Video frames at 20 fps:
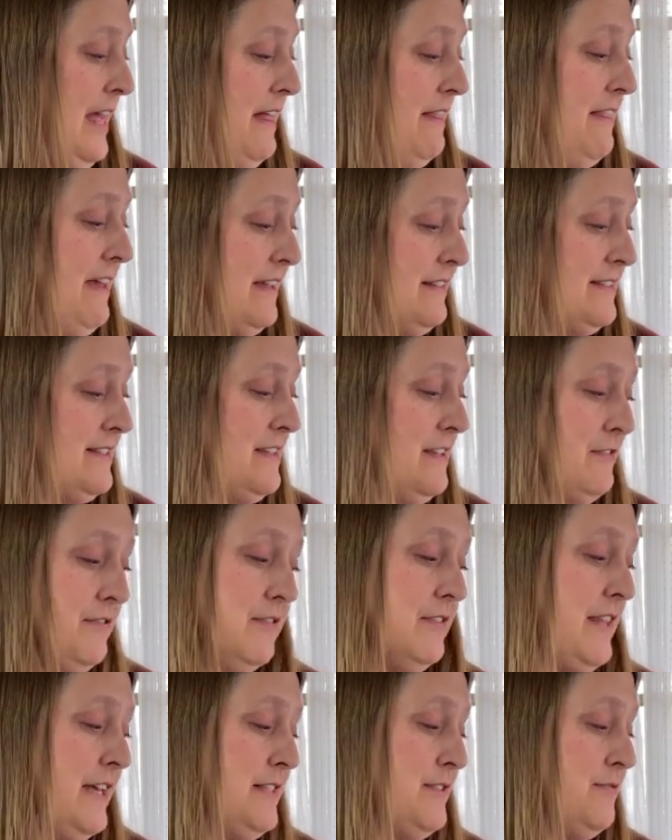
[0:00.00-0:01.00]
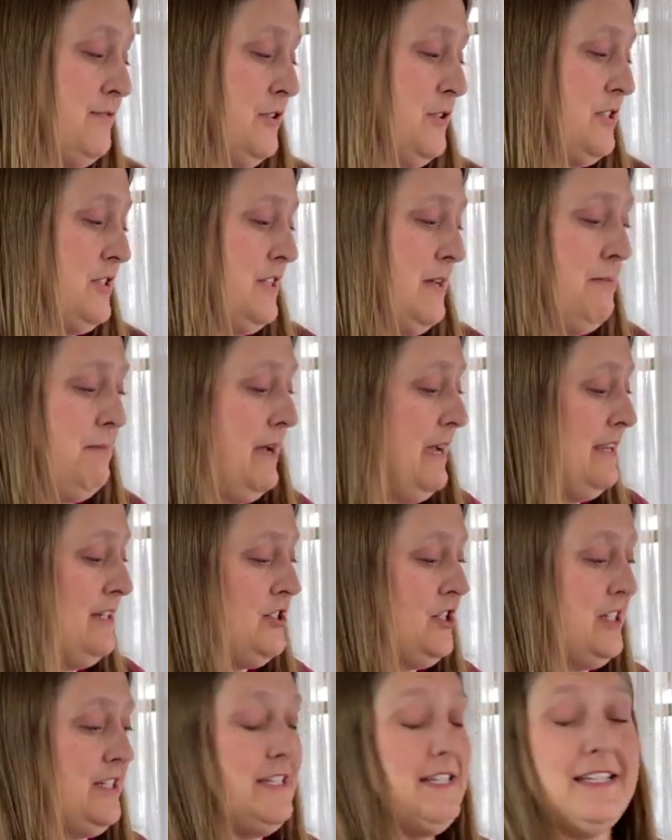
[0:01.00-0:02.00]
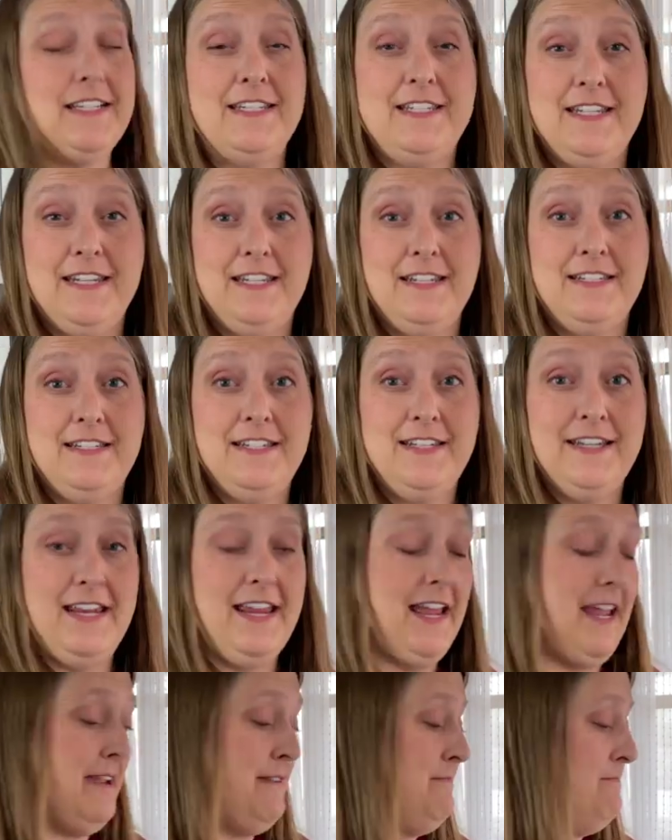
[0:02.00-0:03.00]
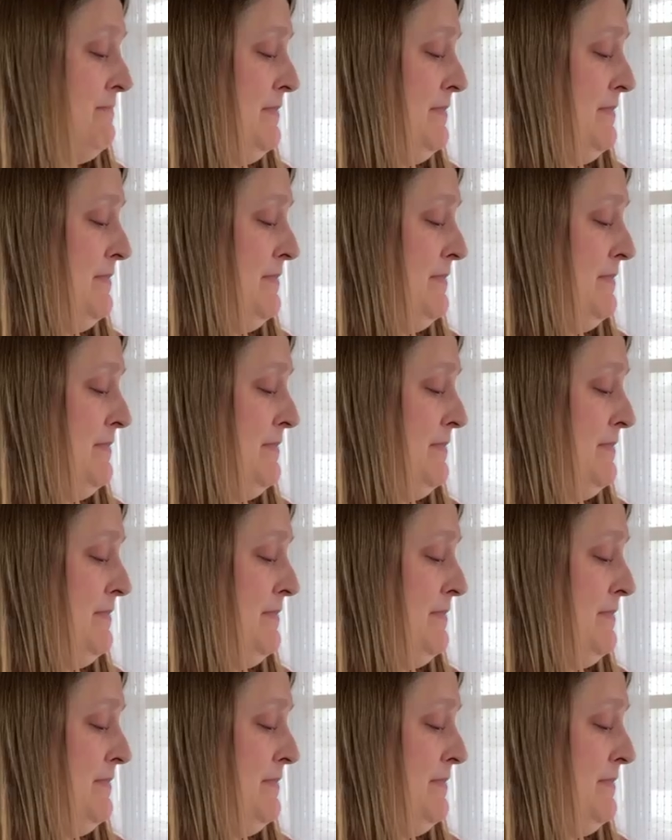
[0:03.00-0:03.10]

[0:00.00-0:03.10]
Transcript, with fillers: that's first on my agenda today.